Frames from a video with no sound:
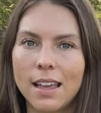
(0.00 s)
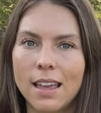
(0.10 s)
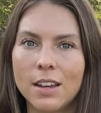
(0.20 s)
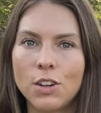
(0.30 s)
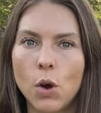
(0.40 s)

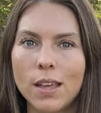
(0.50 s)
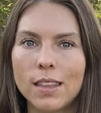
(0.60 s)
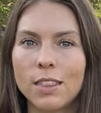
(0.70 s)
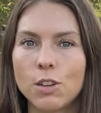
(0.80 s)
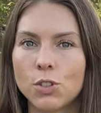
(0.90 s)
in knowing
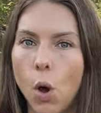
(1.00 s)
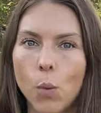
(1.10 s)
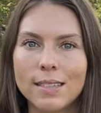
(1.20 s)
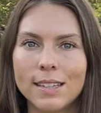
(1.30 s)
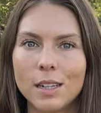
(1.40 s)
that there's
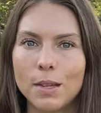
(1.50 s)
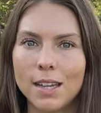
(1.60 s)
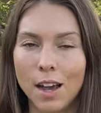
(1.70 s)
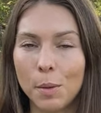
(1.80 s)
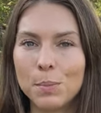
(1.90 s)
always going to
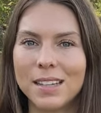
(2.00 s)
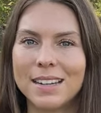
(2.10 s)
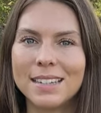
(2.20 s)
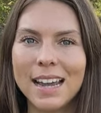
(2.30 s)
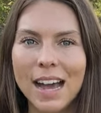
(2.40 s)
be ups
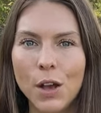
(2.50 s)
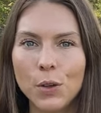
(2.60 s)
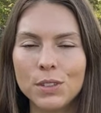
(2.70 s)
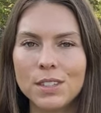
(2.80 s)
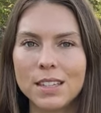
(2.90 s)
and
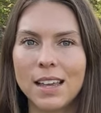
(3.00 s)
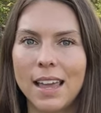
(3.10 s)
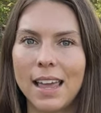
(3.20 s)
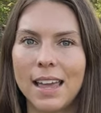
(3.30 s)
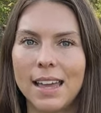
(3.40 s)
downs
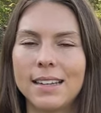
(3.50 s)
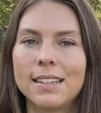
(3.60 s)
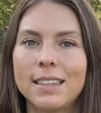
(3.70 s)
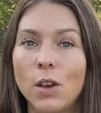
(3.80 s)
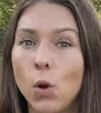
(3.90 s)
and
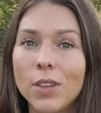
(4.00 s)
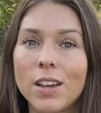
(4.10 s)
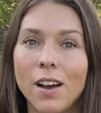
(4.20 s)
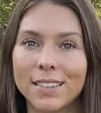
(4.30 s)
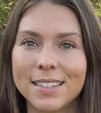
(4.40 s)
the only
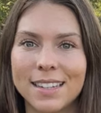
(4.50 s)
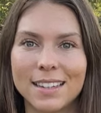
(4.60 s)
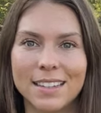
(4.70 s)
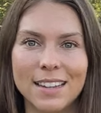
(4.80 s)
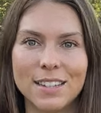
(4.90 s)

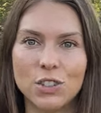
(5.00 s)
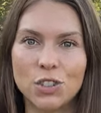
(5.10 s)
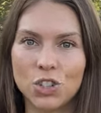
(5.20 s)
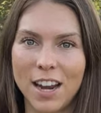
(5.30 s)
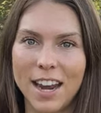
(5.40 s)
constant is
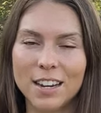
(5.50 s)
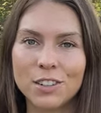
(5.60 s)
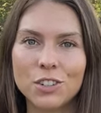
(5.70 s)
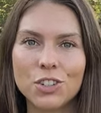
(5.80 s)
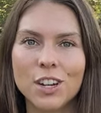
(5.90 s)

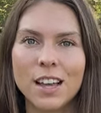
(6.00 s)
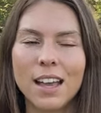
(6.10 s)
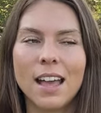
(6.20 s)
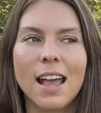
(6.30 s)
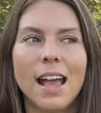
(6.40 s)
change.
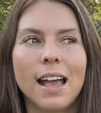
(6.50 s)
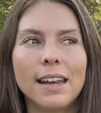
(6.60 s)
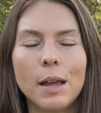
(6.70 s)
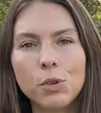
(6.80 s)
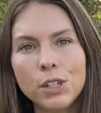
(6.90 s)
And
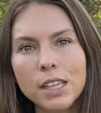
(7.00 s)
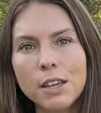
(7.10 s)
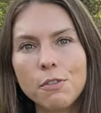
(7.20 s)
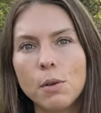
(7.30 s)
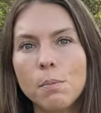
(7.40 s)
I'm really
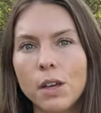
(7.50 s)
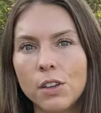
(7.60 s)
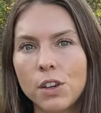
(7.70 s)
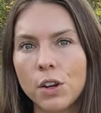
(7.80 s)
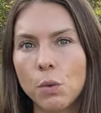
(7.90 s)

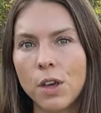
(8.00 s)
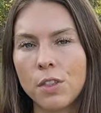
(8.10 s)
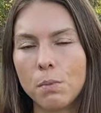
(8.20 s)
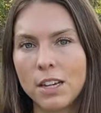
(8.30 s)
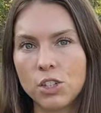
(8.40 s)
familiar
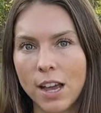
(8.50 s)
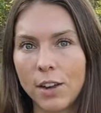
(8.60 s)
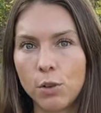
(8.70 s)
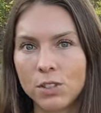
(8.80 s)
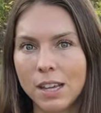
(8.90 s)
with my
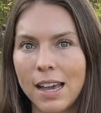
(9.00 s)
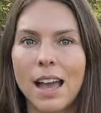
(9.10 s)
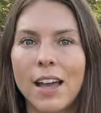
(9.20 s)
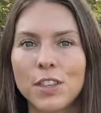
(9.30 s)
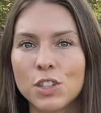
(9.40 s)
shadow side
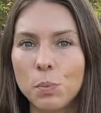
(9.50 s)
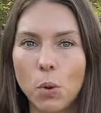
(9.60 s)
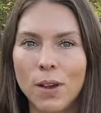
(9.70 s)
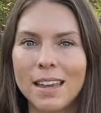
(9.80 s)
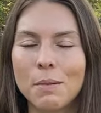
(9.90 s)
at this
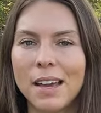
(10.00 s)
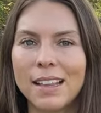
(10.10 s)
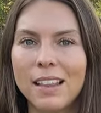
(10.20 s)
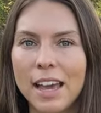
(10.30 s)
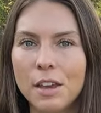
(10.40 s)
point in my
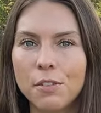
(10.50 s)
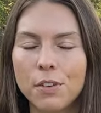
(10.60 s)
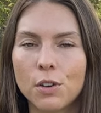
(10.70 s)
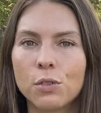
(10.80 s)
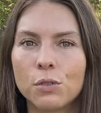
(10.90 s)
life,
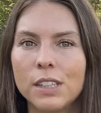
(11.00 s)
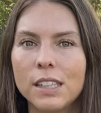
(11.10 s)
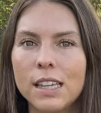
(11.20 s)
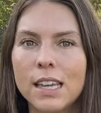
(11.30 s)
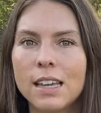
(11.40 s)

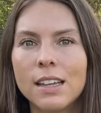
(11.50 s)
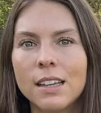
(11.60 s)
really